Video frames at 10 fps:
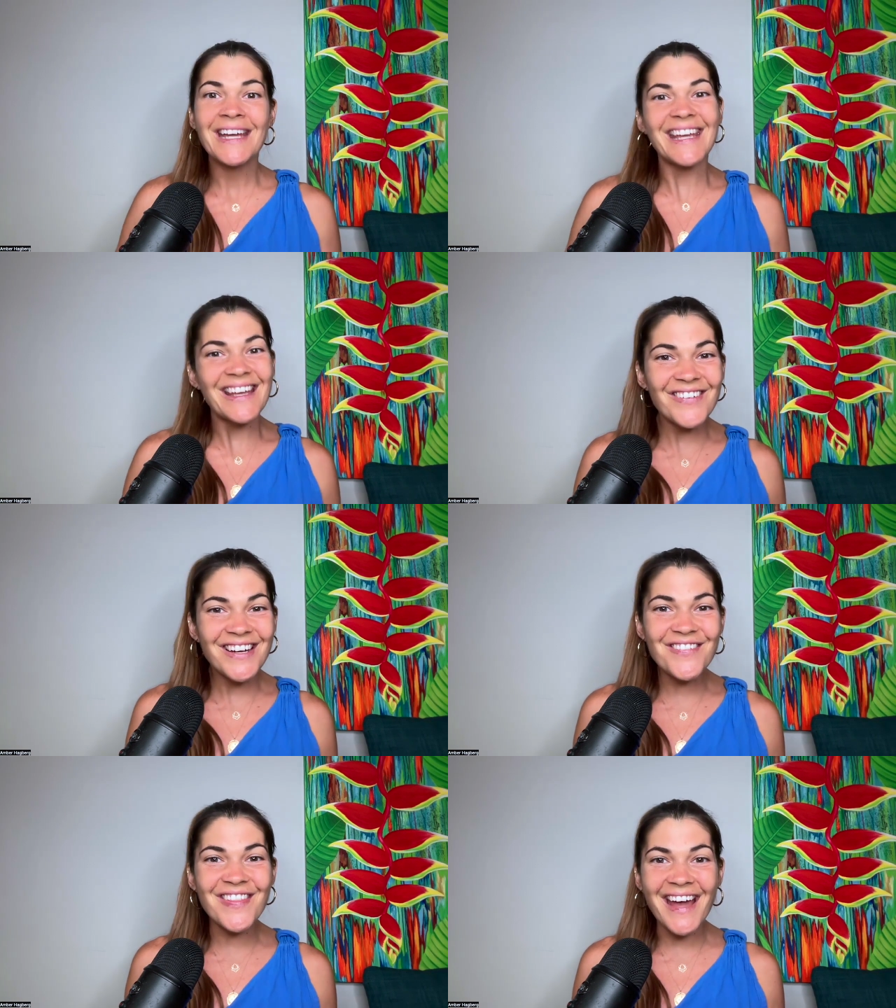even
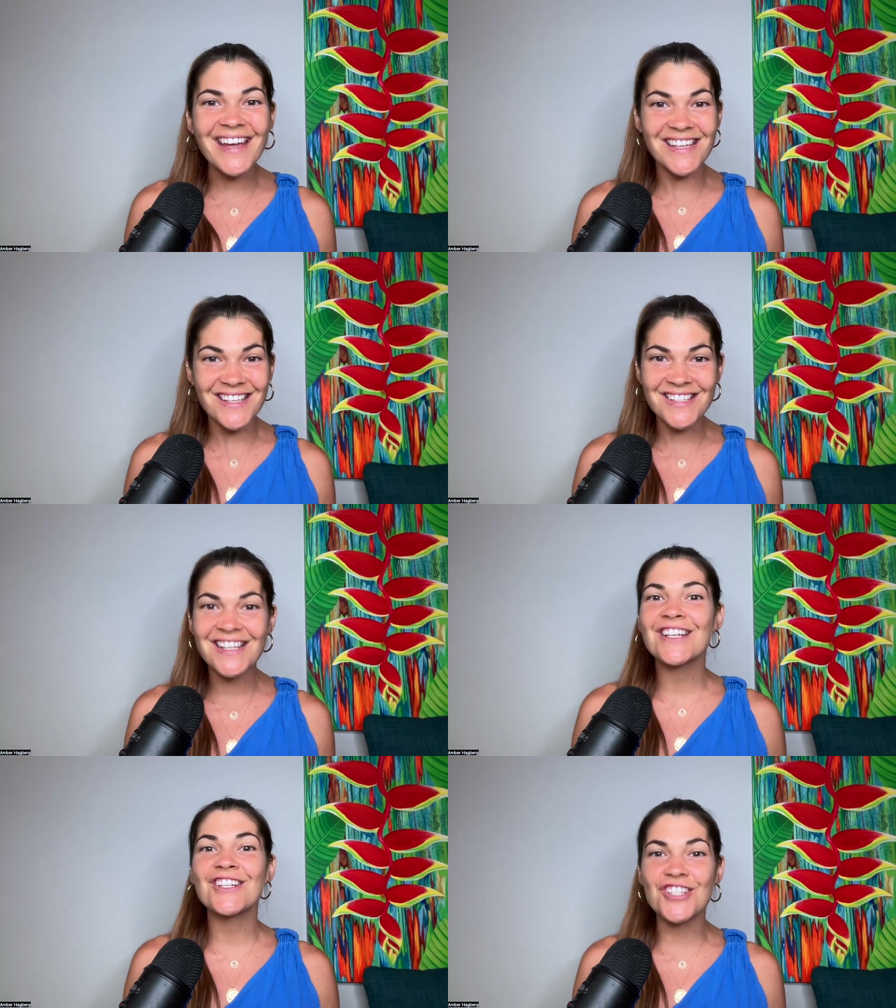if that is
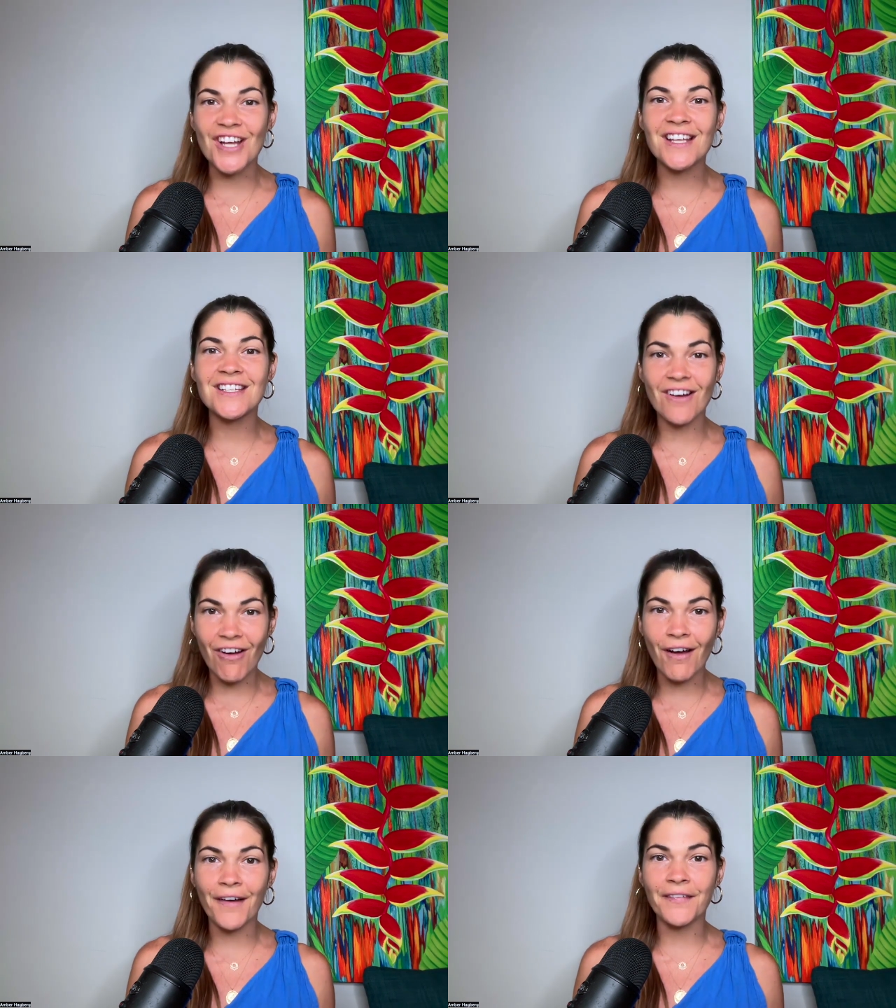just
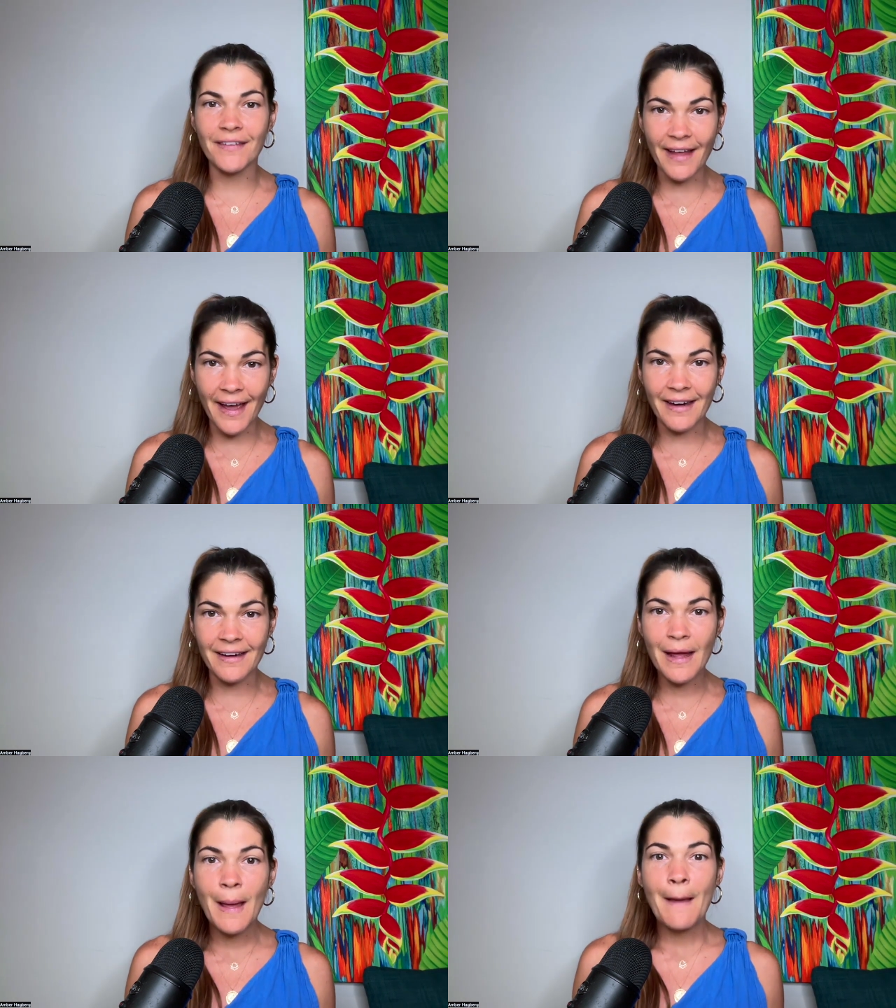online.